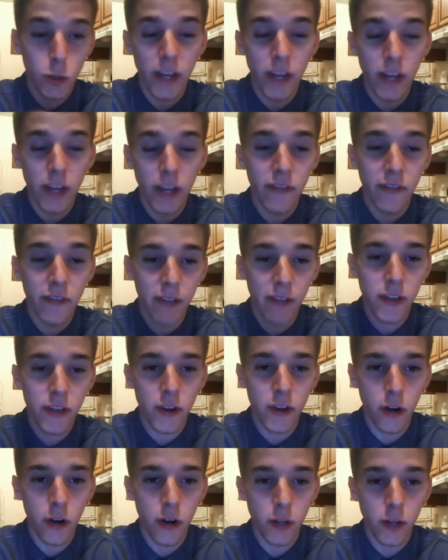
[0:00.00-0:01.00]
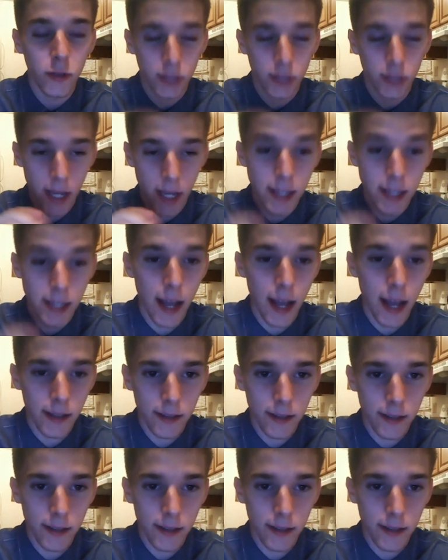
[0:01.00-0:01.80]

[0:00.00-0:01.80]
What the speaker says: 25 to 30 will say yes.